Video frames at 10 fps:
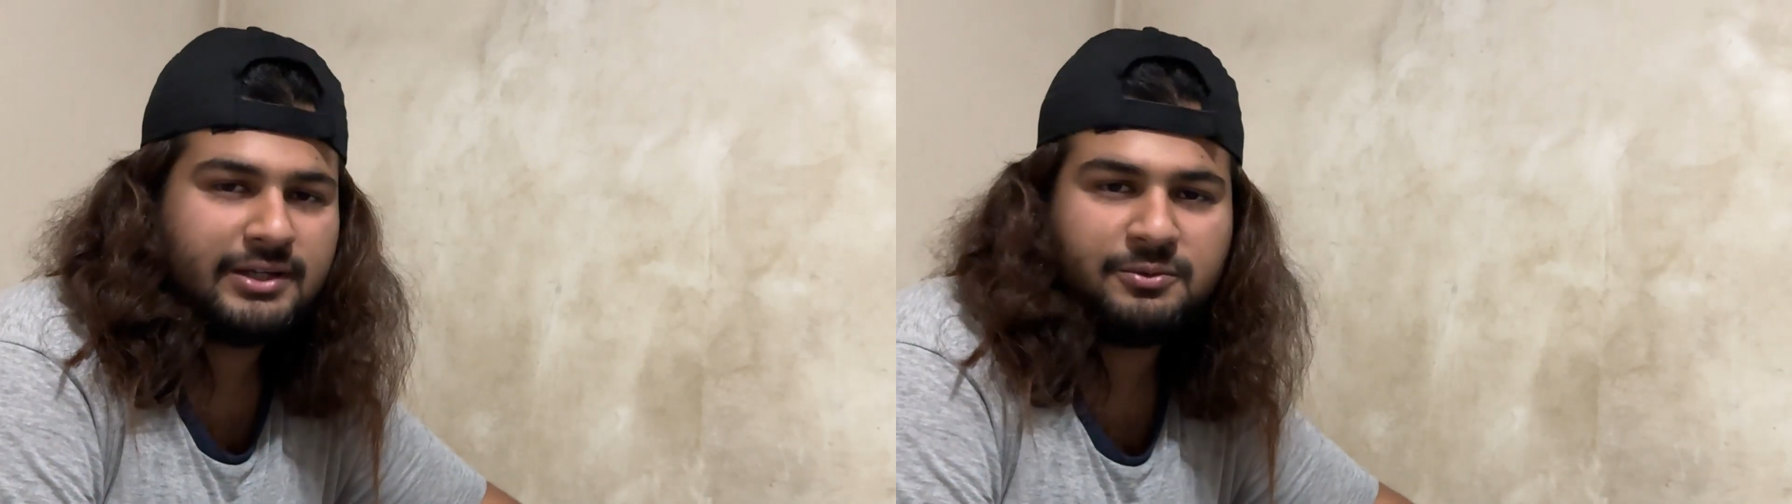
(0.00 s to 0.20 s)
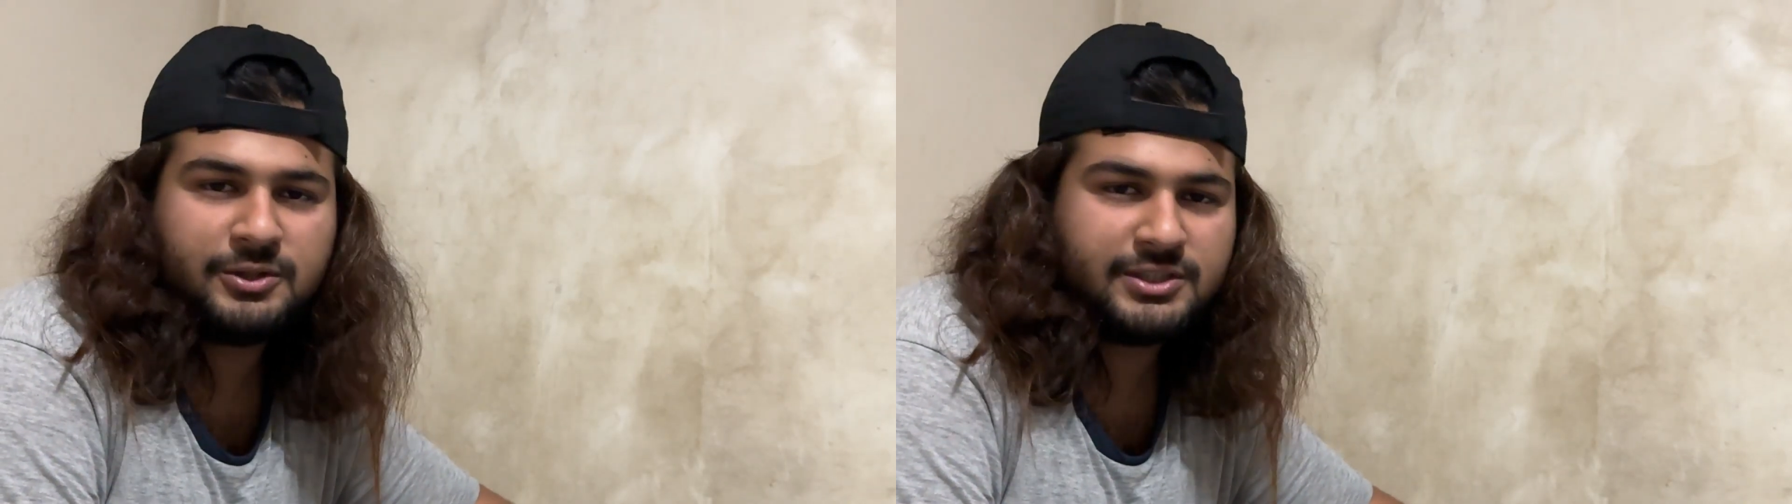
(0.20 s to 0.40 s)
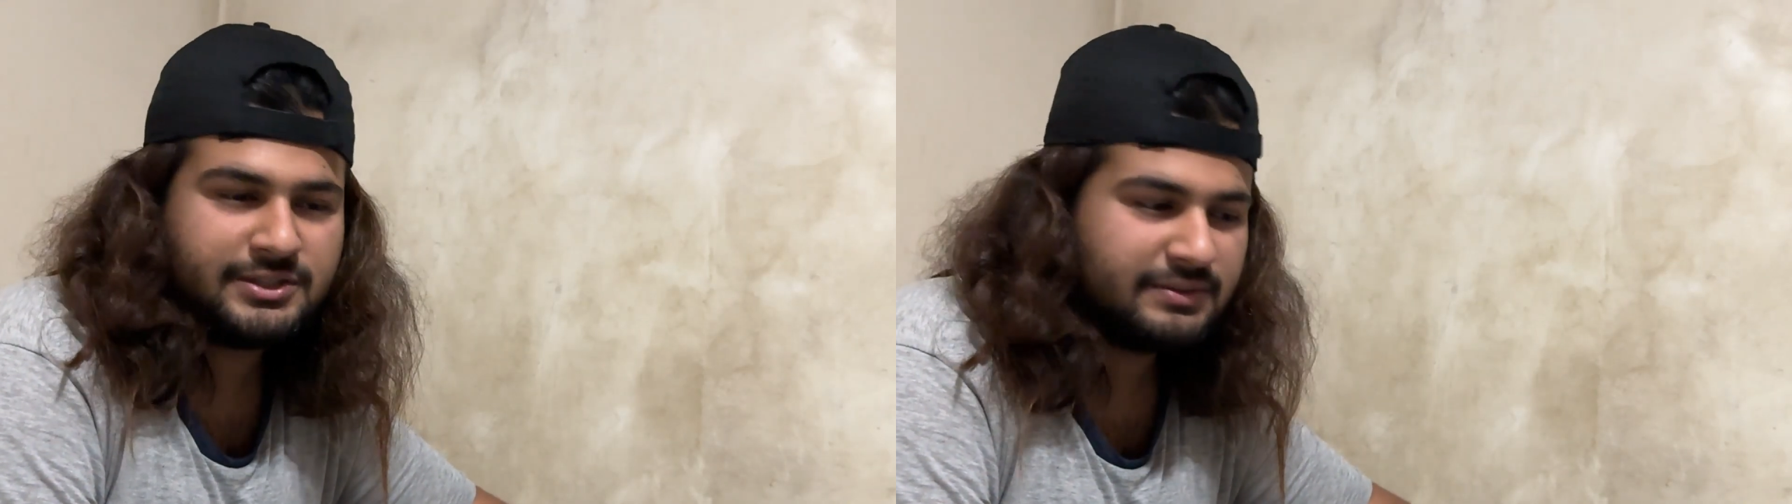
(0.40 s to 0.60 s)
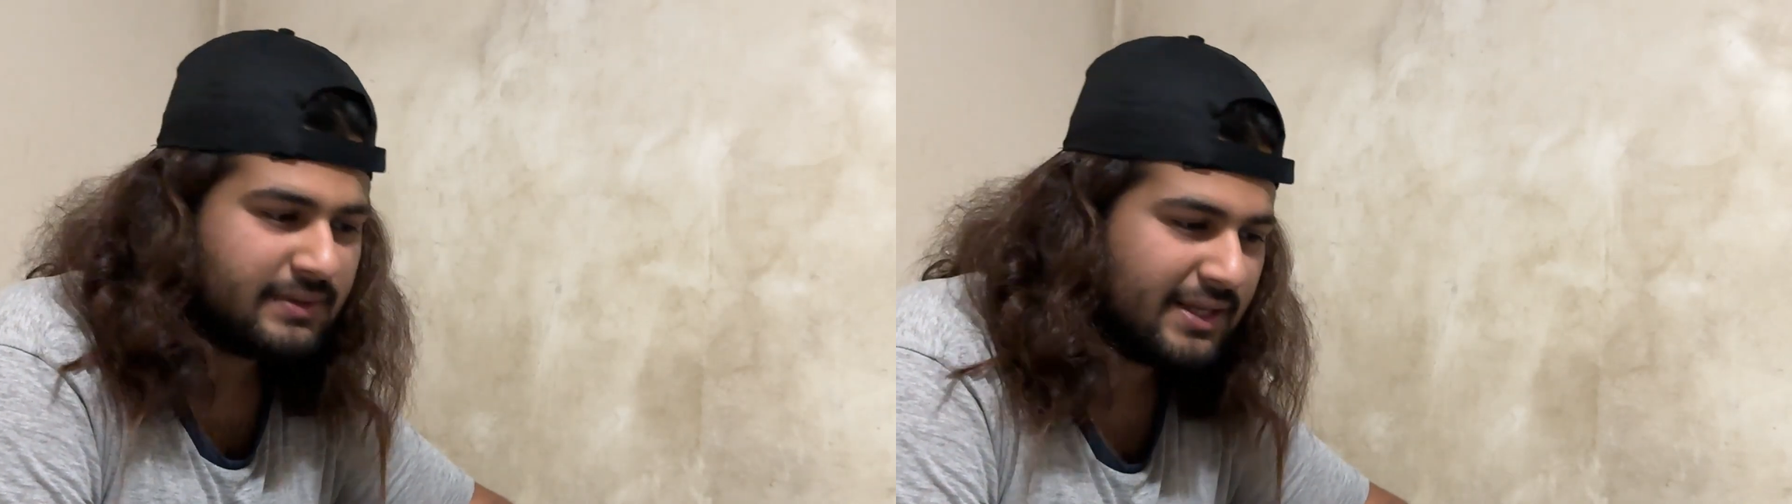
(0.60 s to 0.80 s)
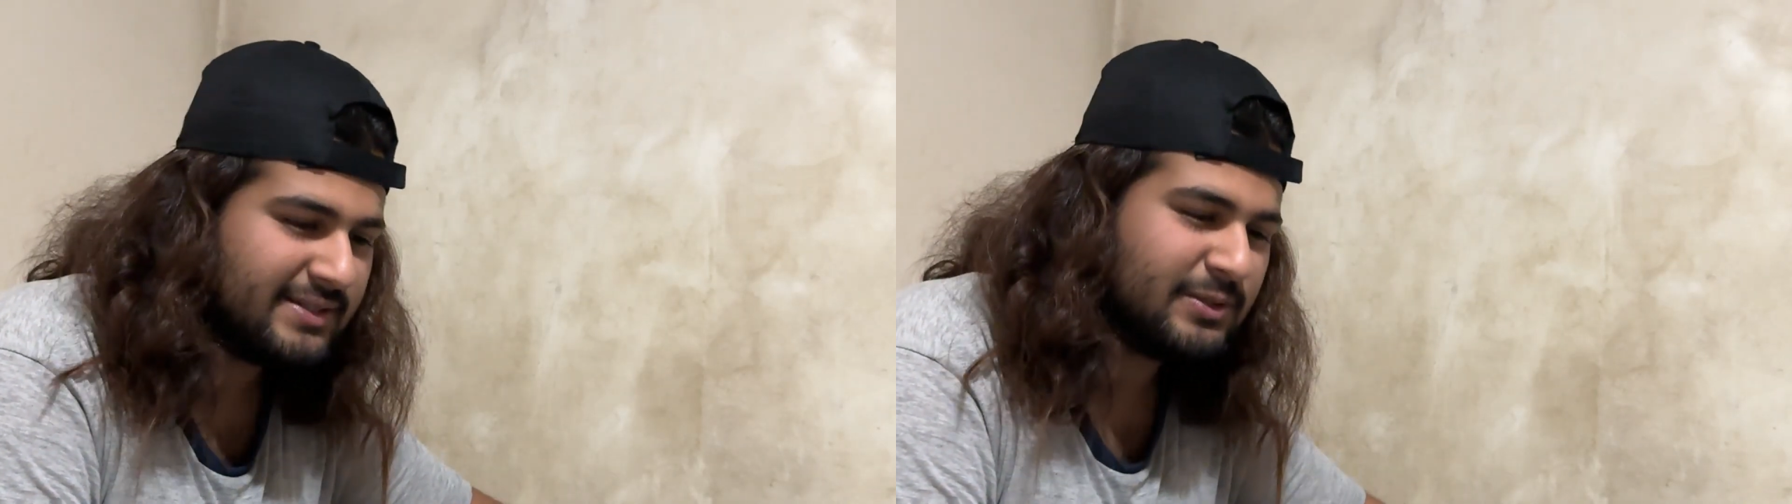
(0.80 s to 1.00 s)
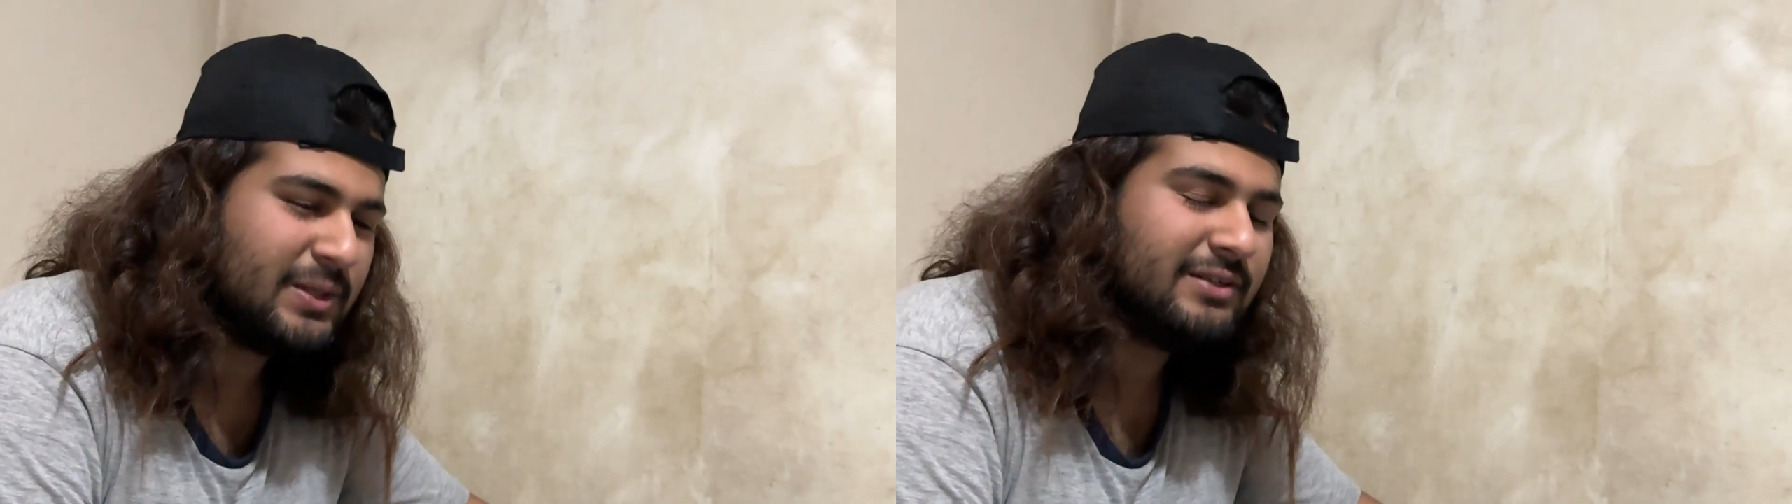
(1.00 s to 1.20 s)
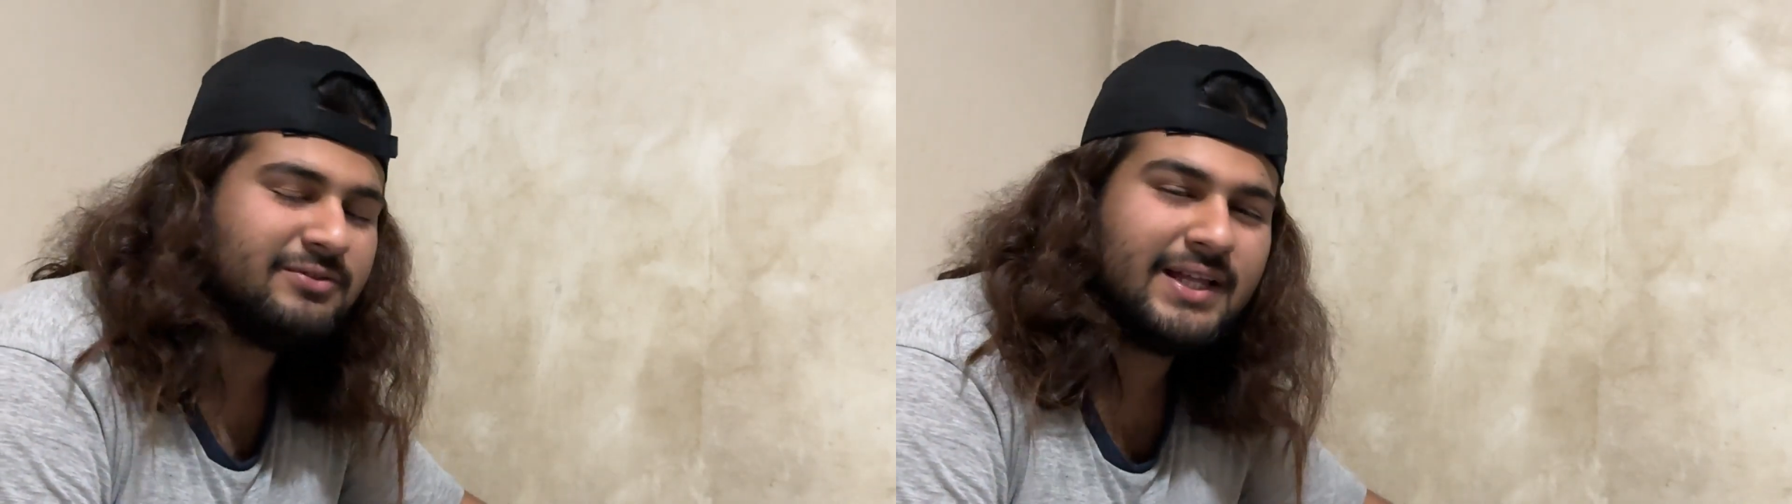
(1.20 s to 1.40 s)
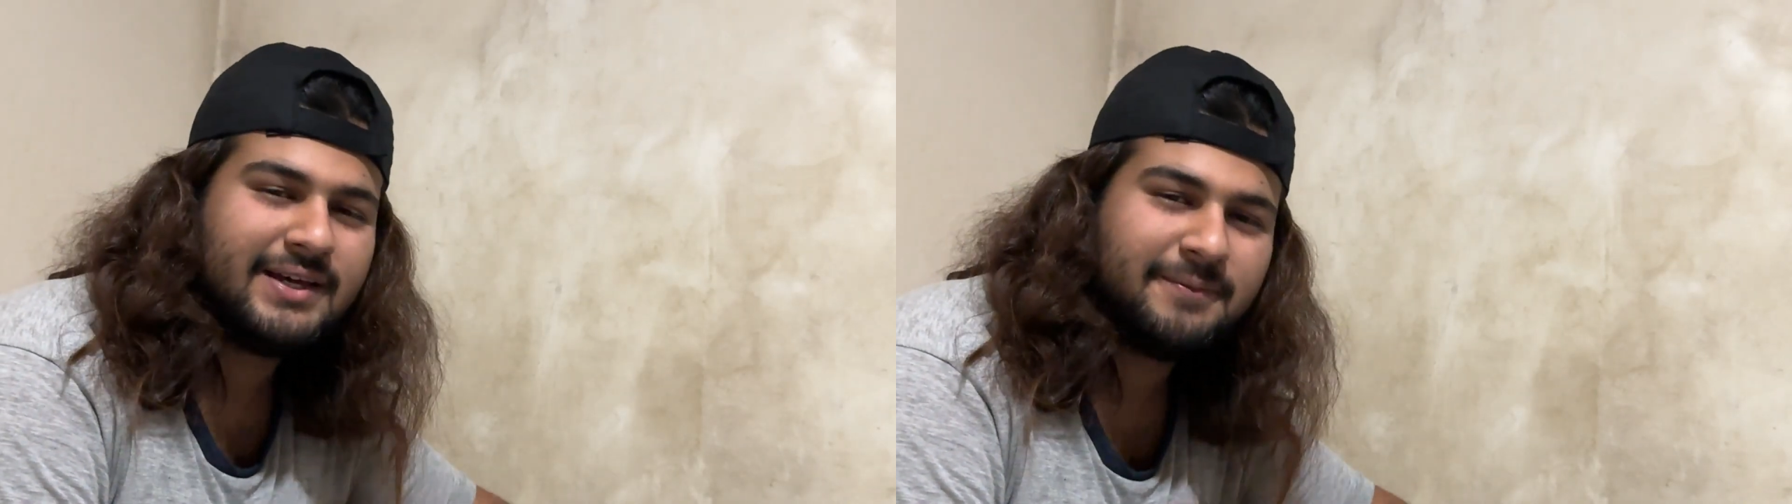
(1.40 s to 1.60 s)
which it's a red
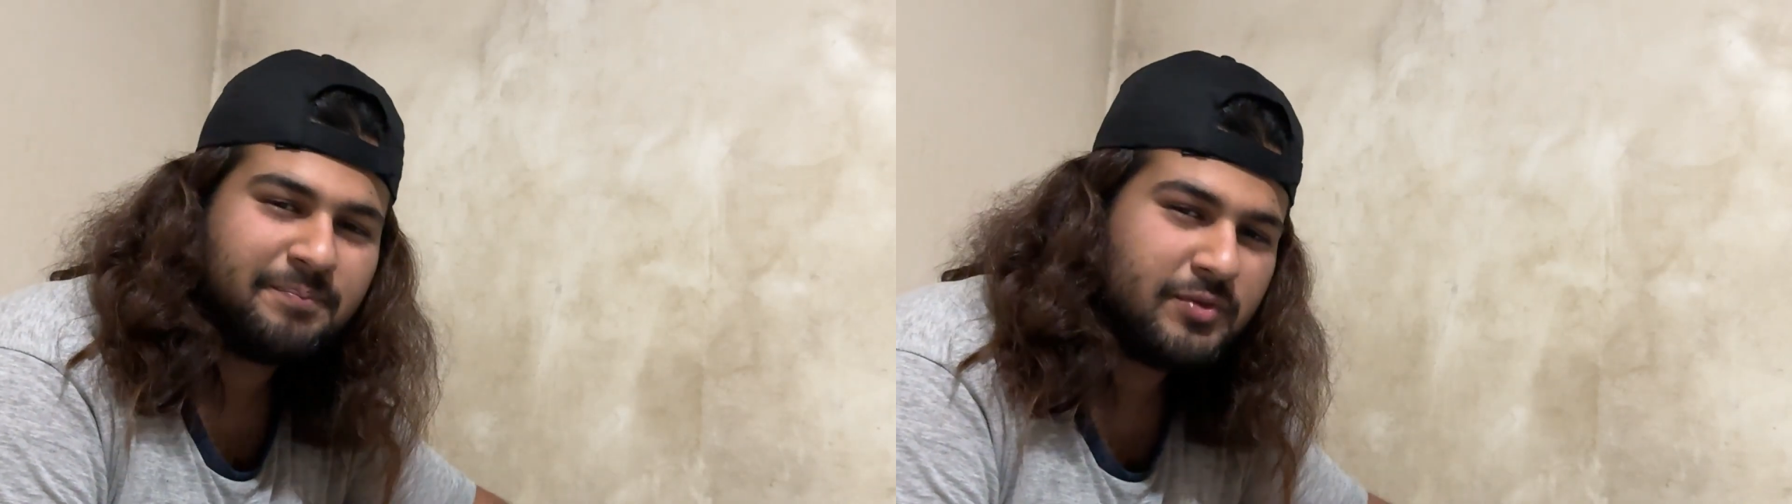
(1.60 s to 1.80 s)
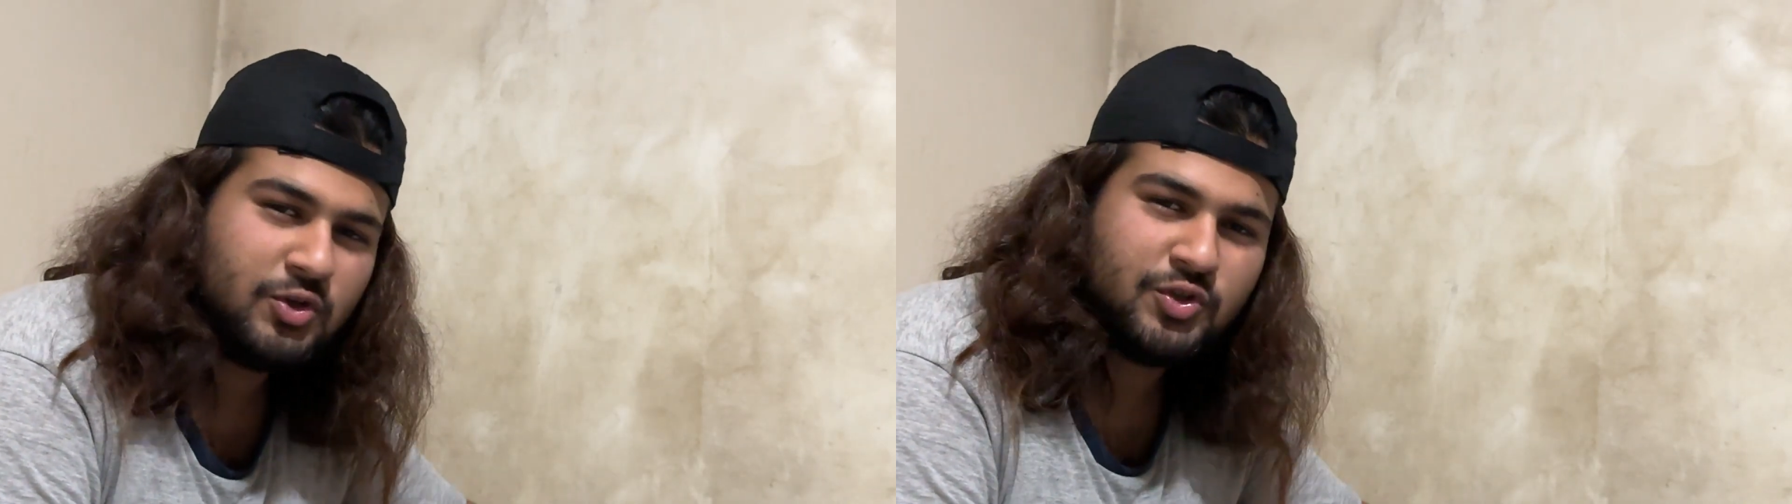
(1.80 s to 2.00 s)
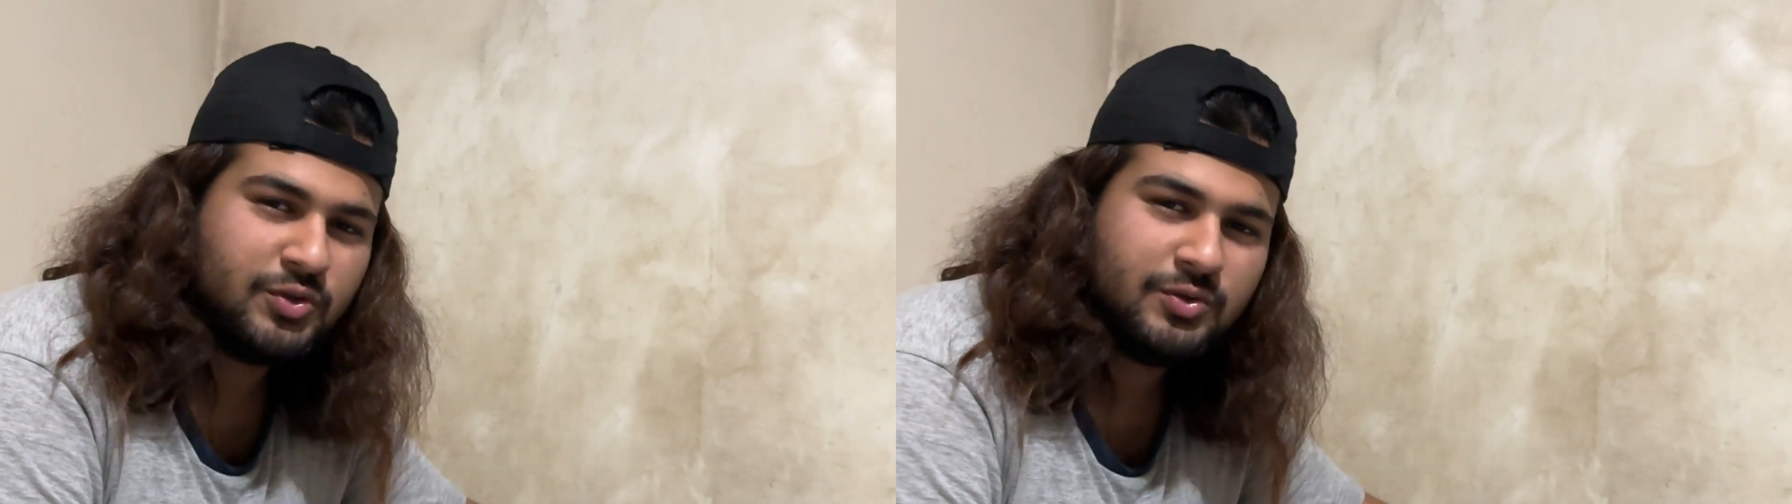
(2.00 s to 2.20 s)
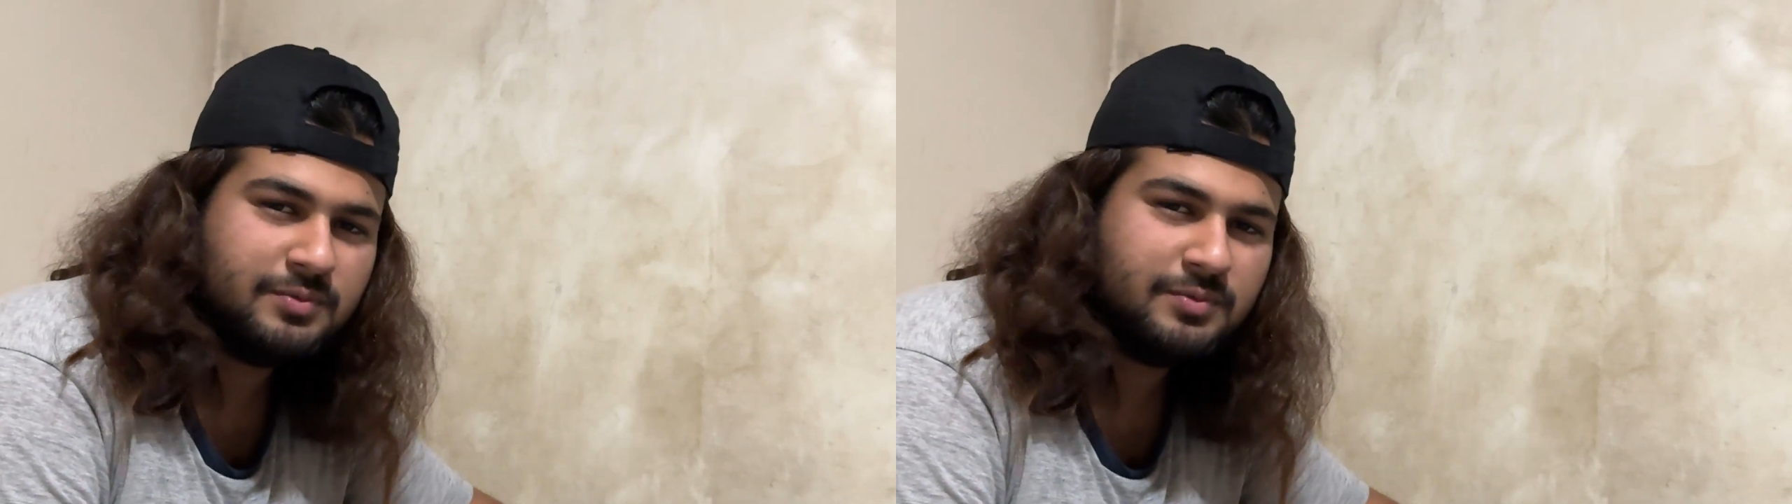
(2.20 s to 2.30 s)
flag. You should